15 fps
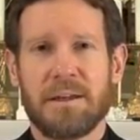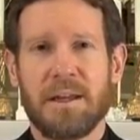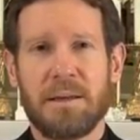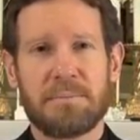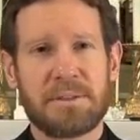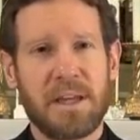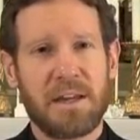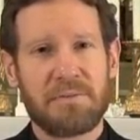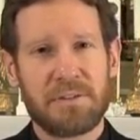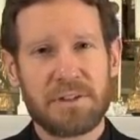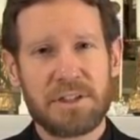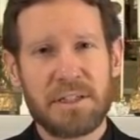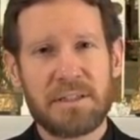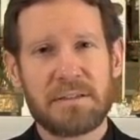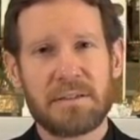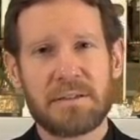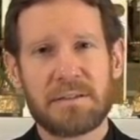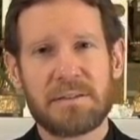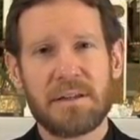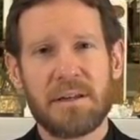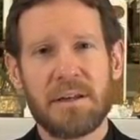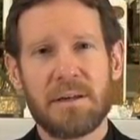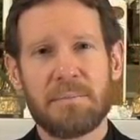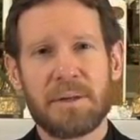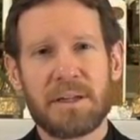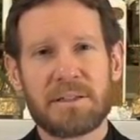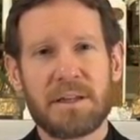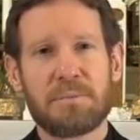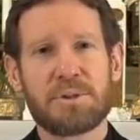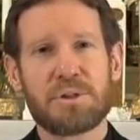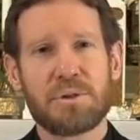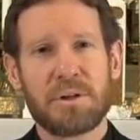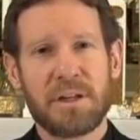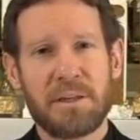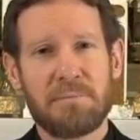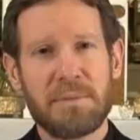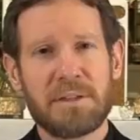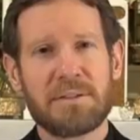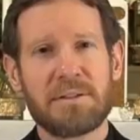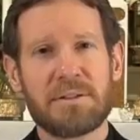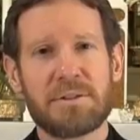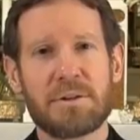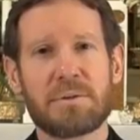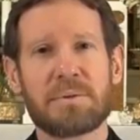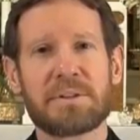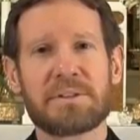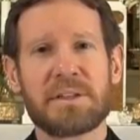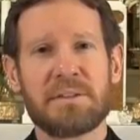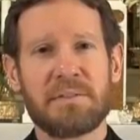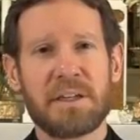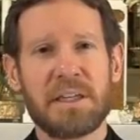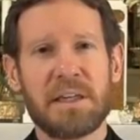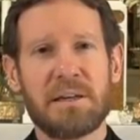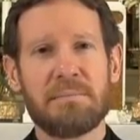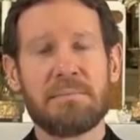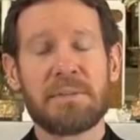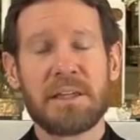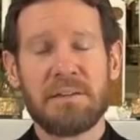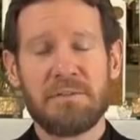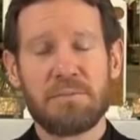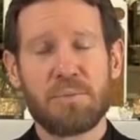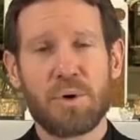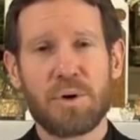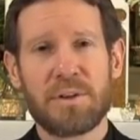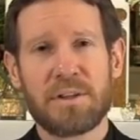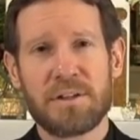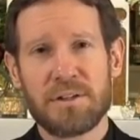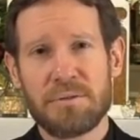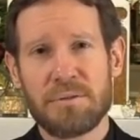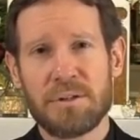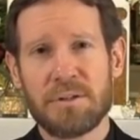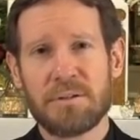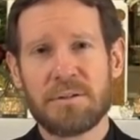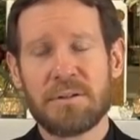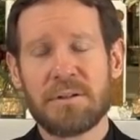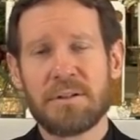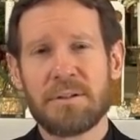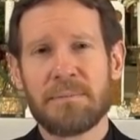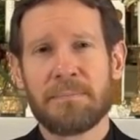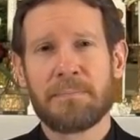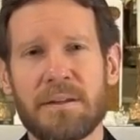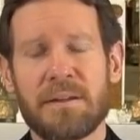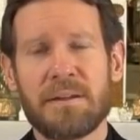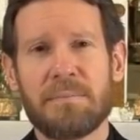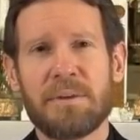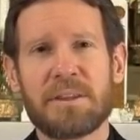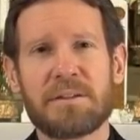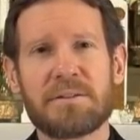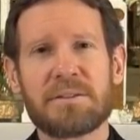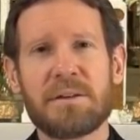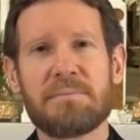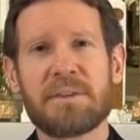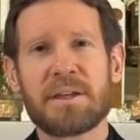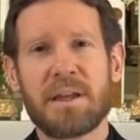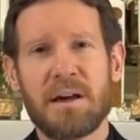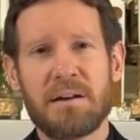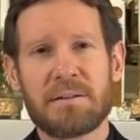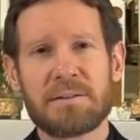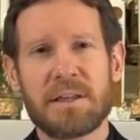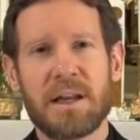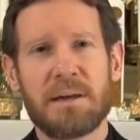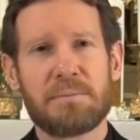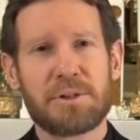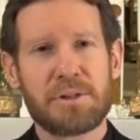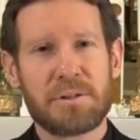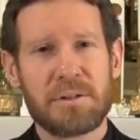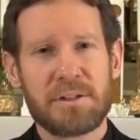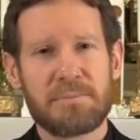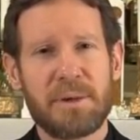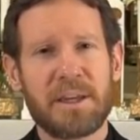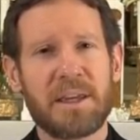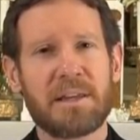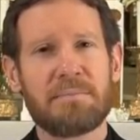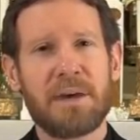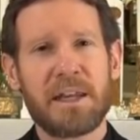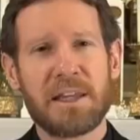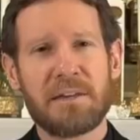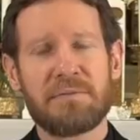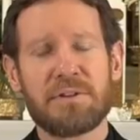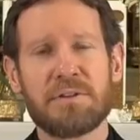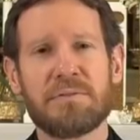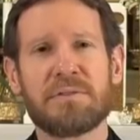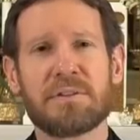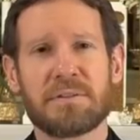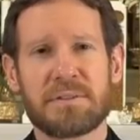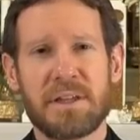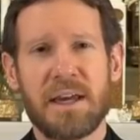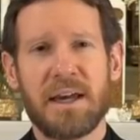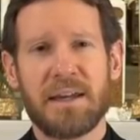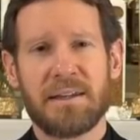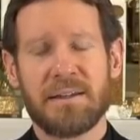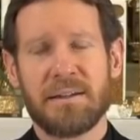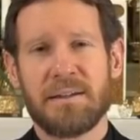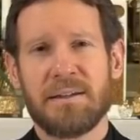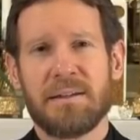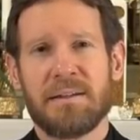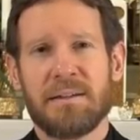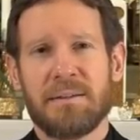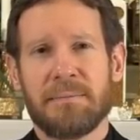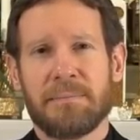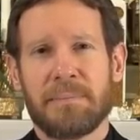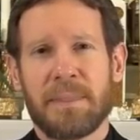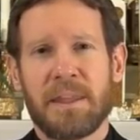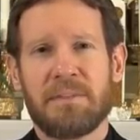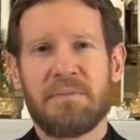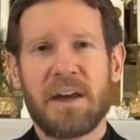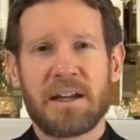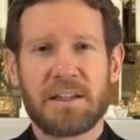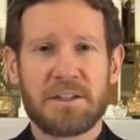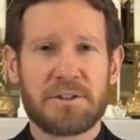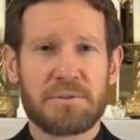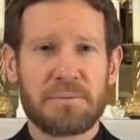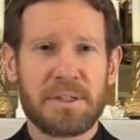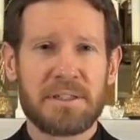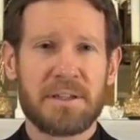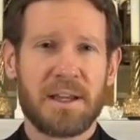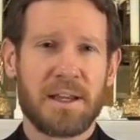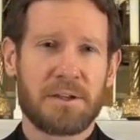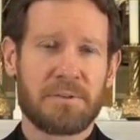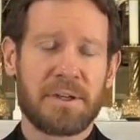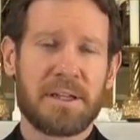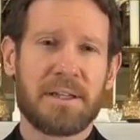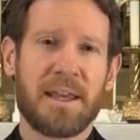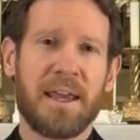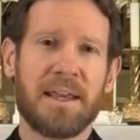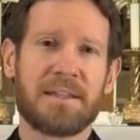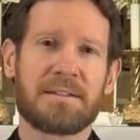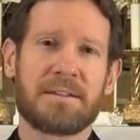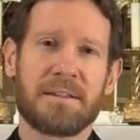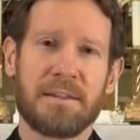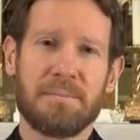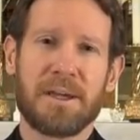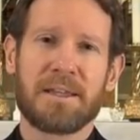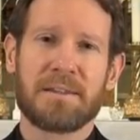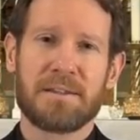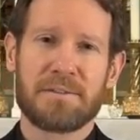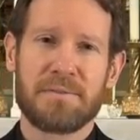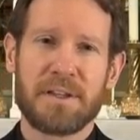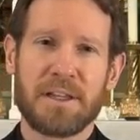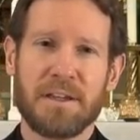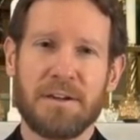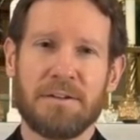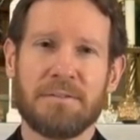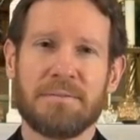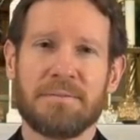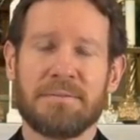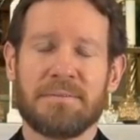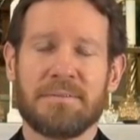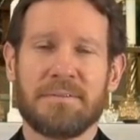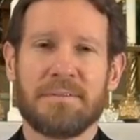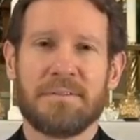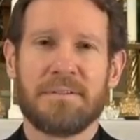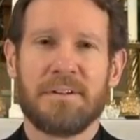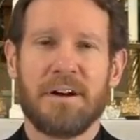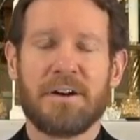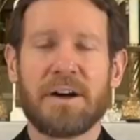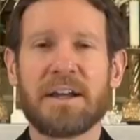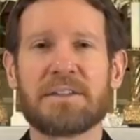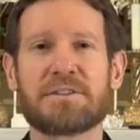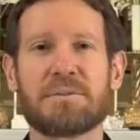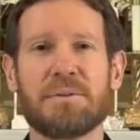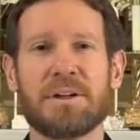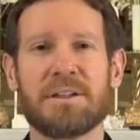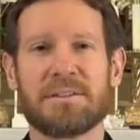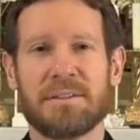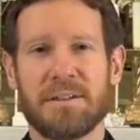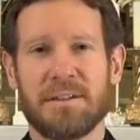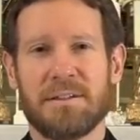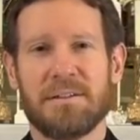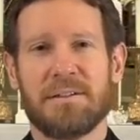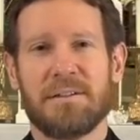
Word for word: And I'm sad for Jesus because I'm sure he misses your receiving him even more than you do. But there's something else that I'm sure is making many of you feel sad. In fact, it's the reason I agreed to hastily make this video. All right, so what is it?